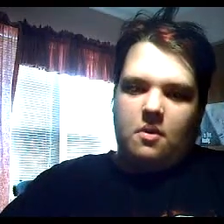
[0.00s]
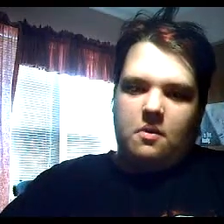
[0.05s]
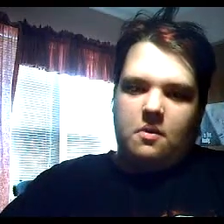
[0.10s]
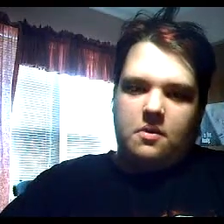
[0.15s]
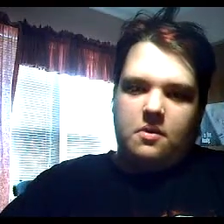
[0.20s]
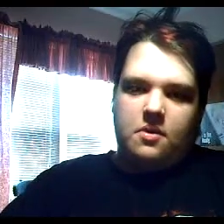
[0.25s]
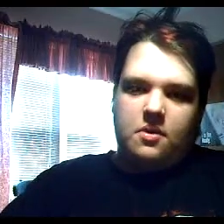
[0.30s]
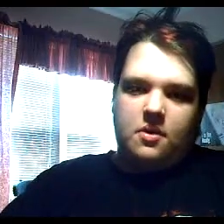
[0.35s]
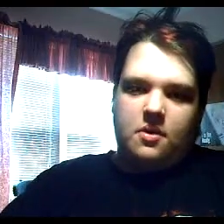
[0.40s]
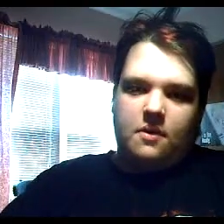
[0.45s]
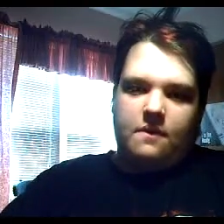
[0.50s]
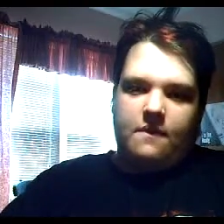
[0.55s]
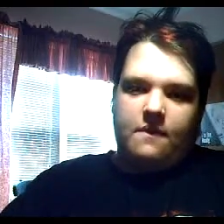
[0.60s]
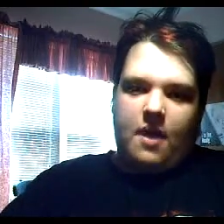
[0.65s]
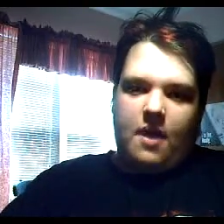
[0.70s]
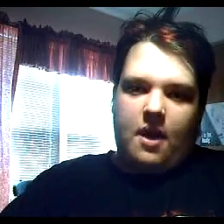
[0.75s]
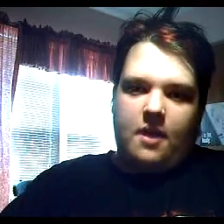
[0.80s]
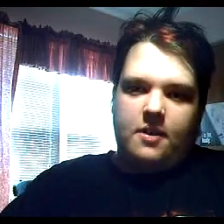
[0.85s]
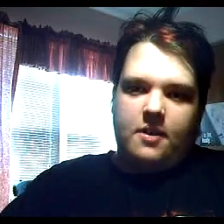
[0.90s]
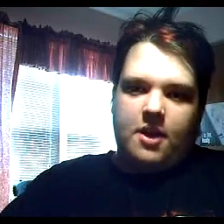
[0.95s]
go into the
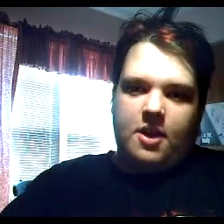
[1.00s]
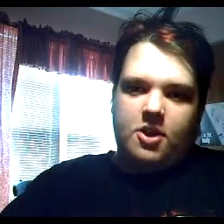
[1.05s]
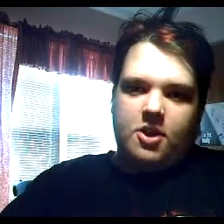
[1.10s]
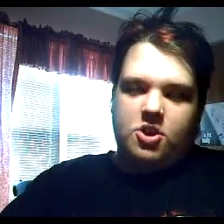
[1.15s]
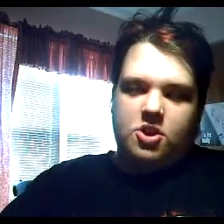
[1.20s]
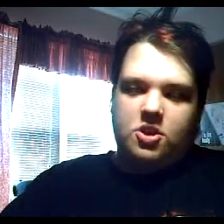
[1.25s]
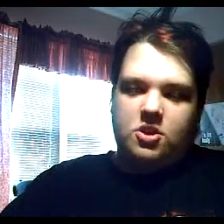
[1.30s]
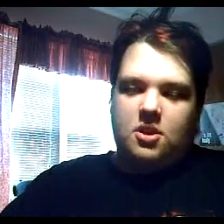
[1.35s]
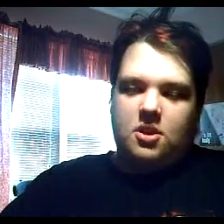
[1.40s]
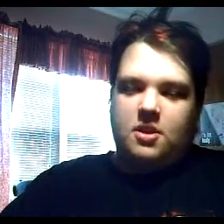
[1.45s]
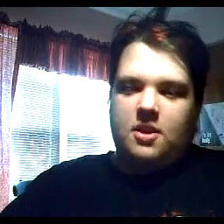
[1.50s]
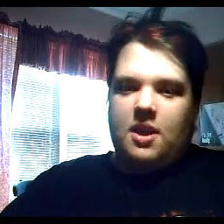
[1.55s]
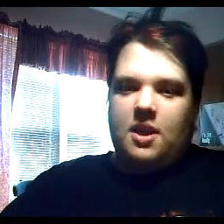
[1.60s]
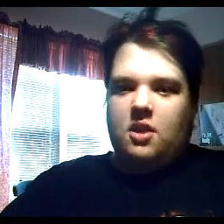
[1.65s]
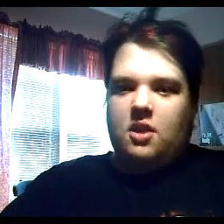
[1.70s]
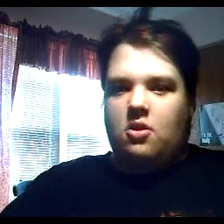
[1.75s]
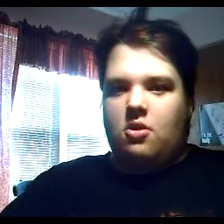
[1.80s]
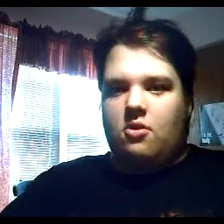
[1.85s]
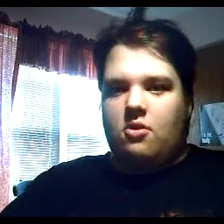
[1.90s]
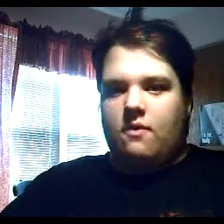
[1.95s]
Fire Nation
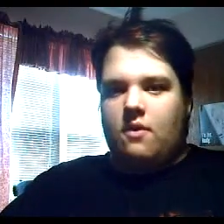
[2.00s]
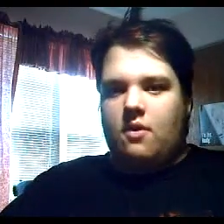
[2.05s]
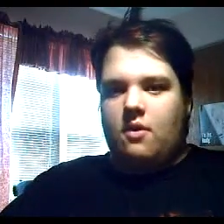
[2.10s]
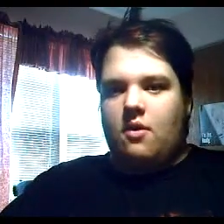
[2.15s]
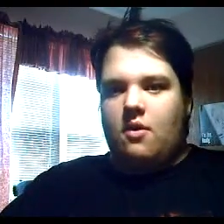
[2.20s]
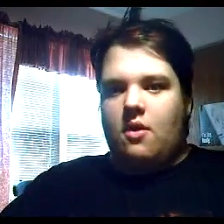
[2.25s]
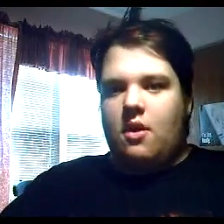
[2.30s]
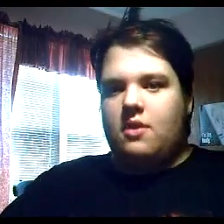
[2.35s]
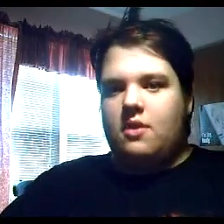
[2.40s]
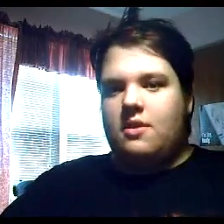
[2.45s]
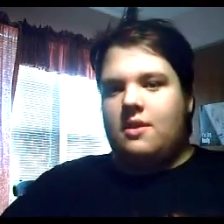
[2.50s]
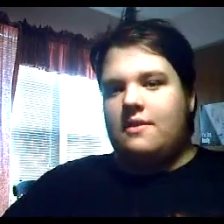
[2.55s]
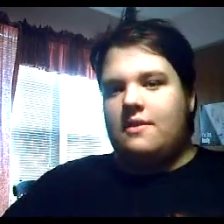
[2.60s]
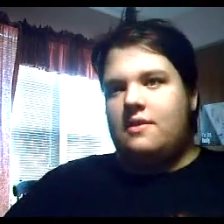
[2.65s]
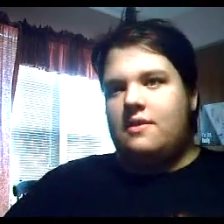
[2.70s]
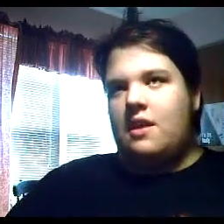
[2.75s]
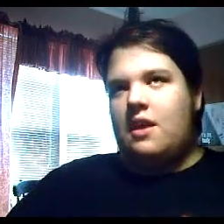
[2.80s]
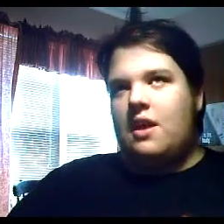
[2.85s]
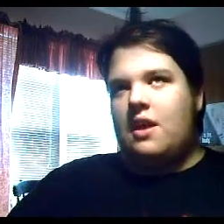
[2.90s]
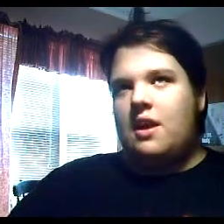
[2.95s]
and take it over. And
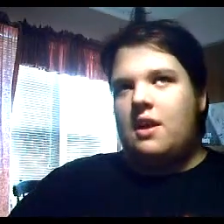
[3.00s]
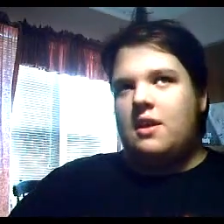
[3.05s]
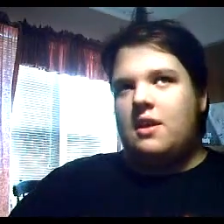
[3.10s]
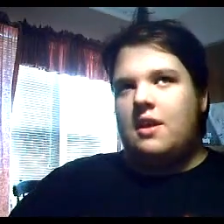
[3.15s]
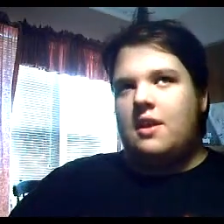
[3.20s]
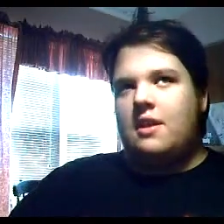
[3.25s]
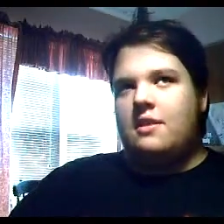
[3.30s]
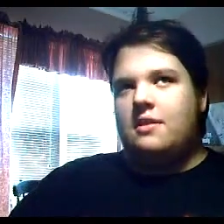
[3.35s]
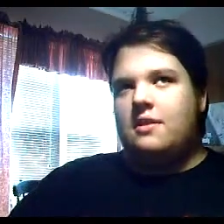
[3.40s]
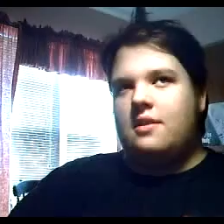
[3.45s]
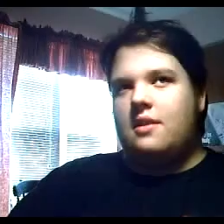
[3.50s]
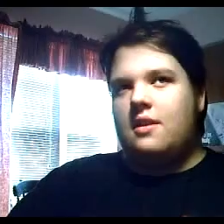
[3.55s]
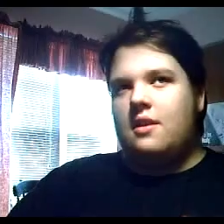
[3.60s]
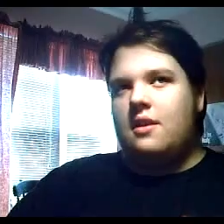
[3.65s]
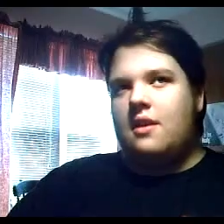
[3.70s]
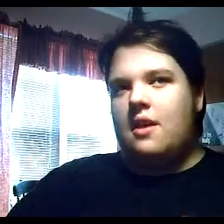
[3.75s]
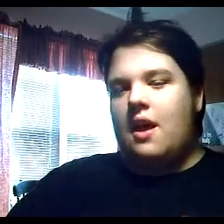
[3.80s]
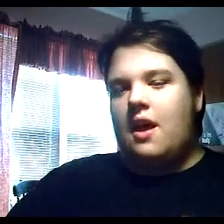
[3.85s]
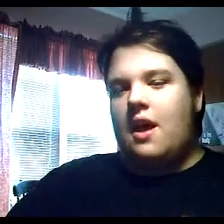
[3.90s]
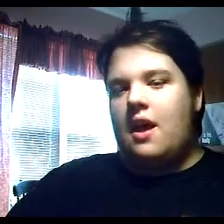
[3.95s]
they say that
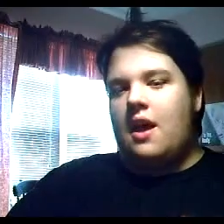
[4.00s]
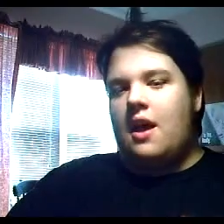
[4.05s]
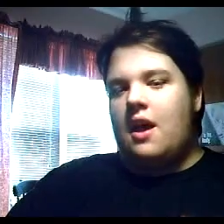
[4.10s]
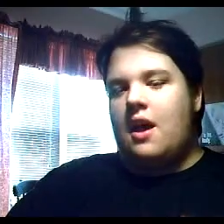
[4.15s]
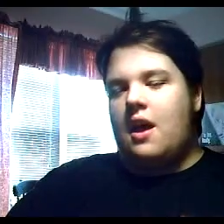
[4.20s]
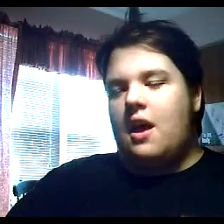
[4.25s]
the,